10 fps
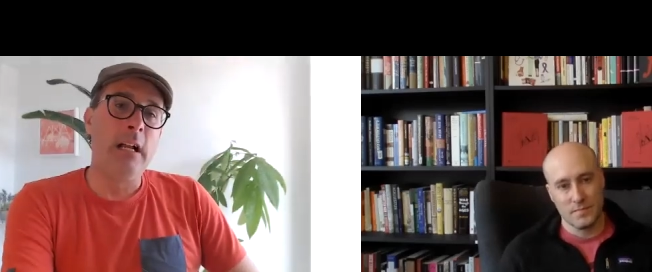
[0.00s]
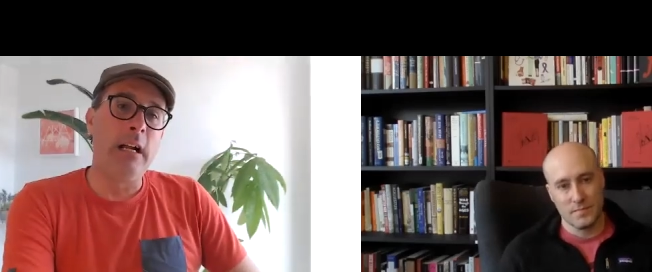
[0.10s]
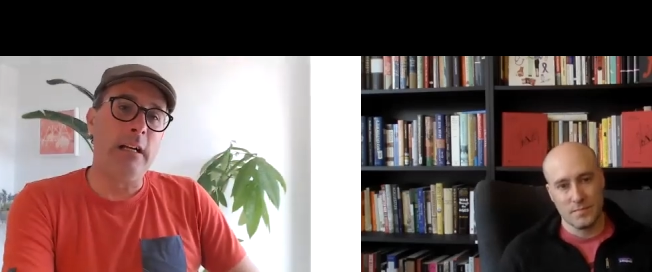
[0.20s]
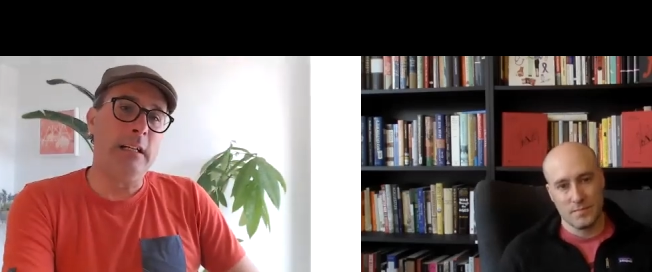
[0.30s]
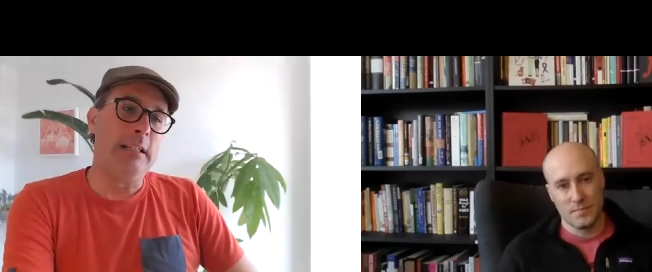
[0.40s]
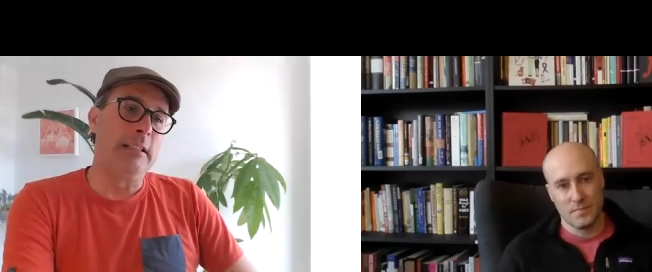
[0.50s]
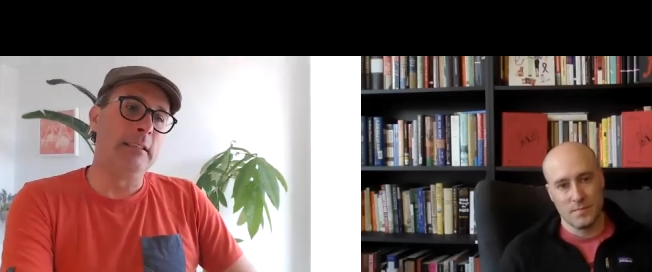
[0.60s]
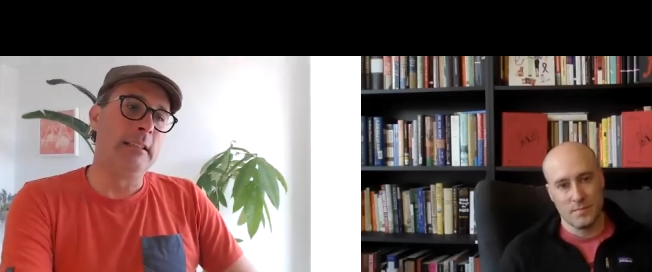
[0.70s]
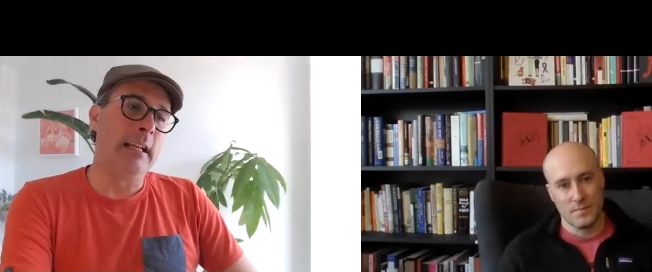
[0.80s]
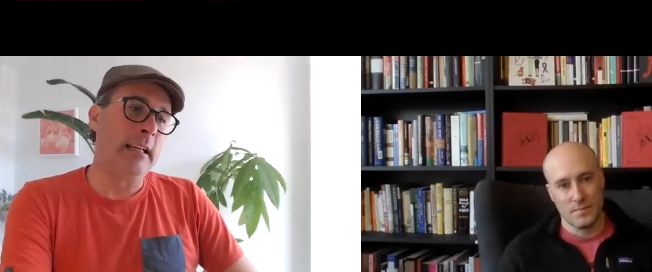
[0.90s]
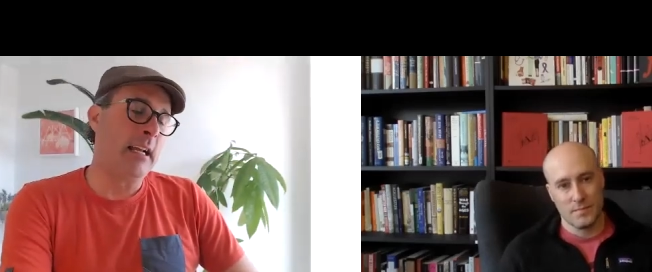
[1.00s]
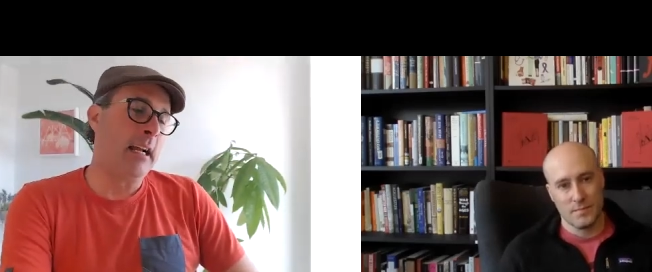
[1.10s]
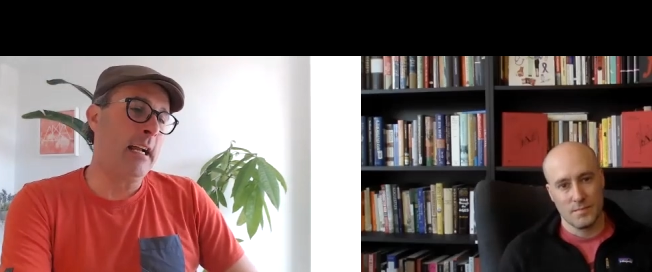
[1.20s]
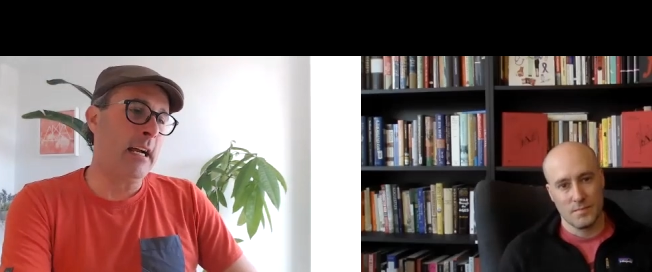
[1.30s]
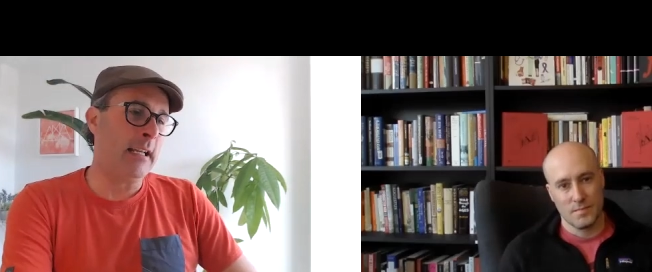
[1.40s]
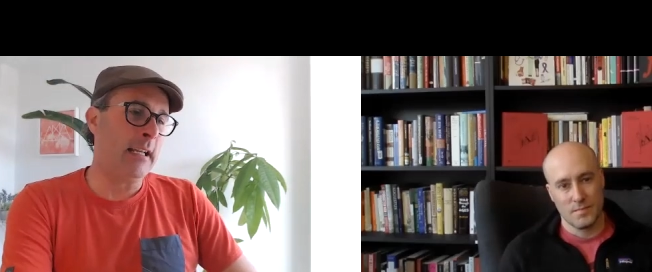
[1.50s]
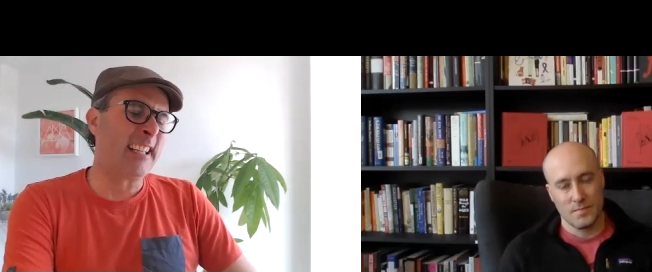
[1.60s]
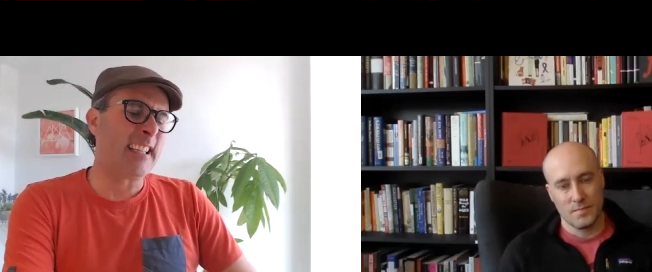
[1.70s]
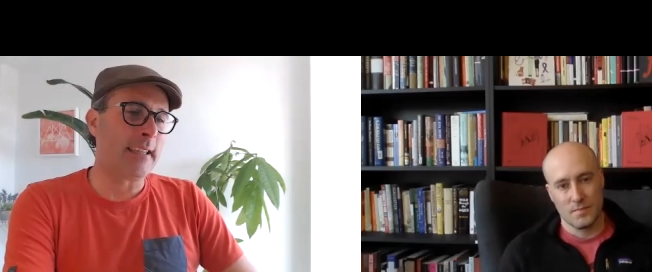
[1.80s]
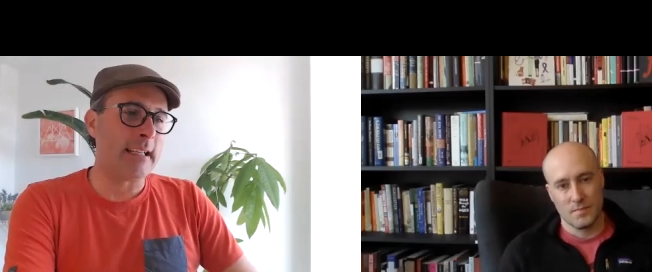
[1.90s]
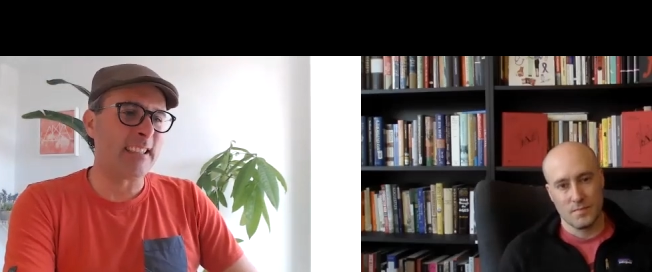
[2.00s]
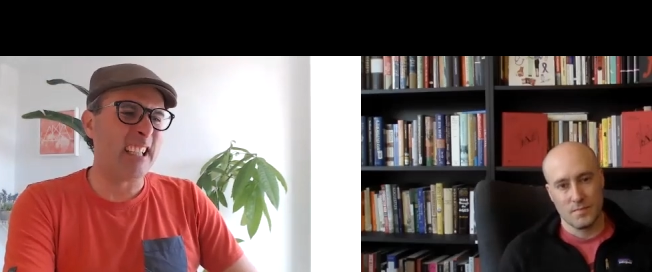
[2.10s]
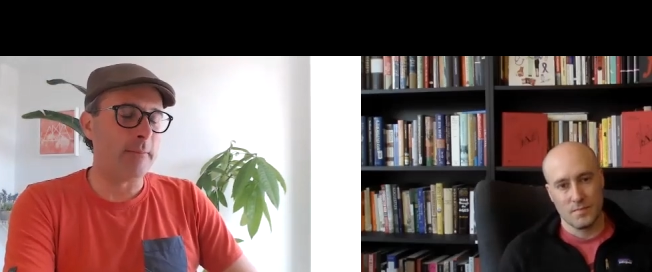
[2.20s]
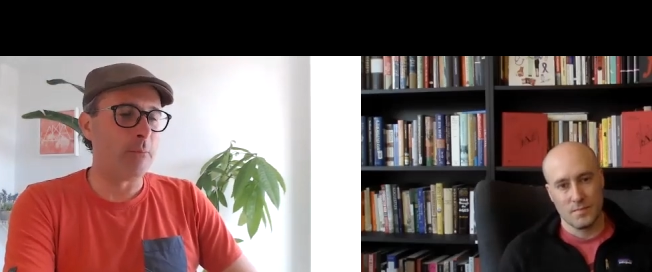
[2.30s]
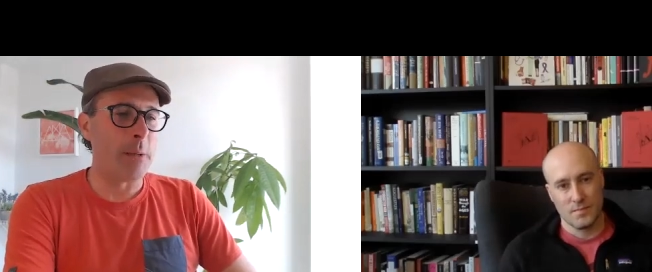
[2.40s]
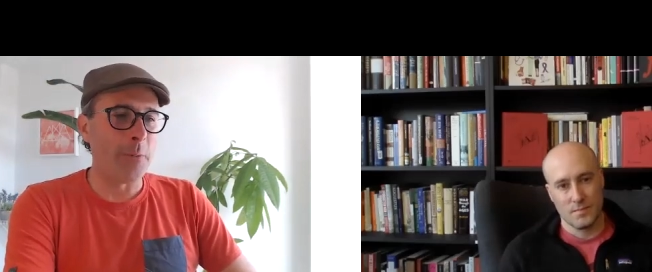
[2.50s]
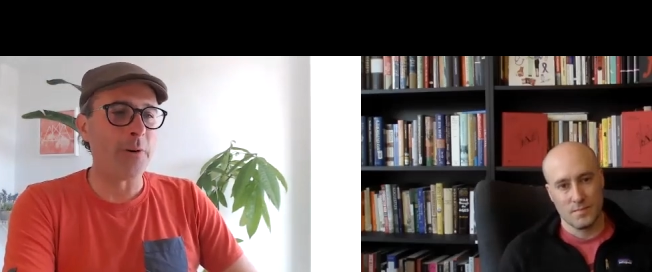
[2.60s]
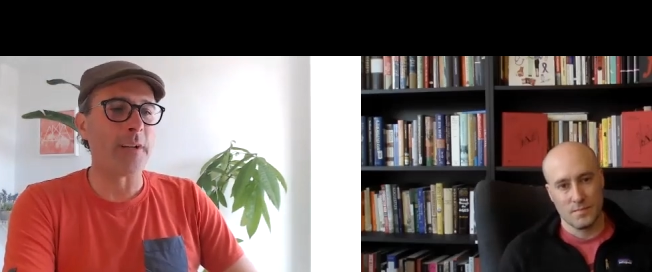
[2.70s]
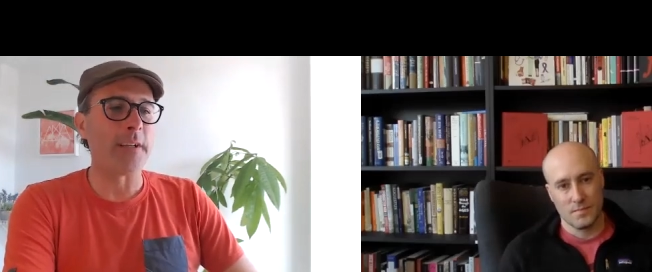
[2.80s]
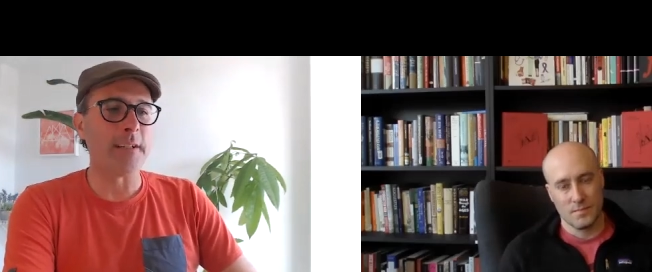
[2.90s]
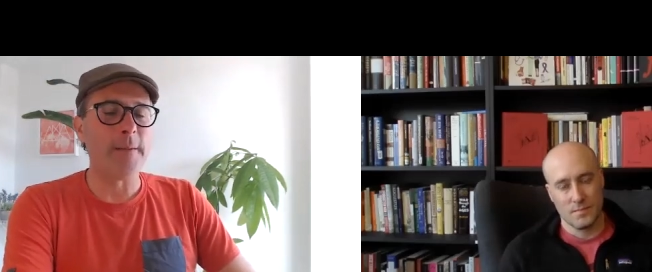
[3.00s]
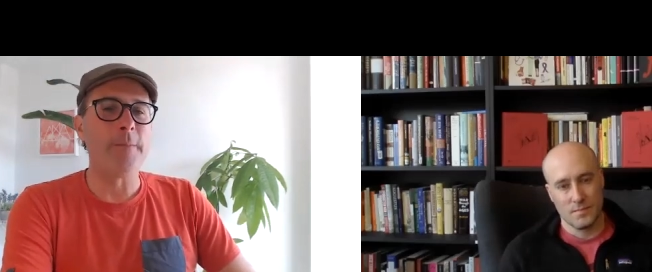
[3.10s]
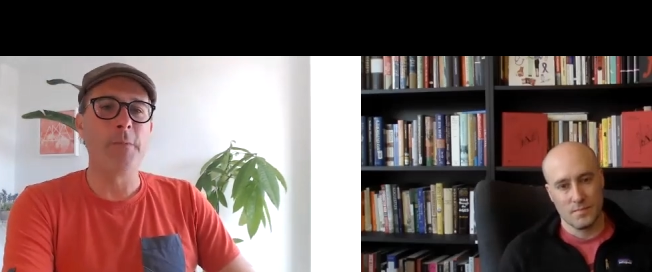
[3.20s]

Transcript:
Speaker 1: Uh, and I, I like to think that people are gonna,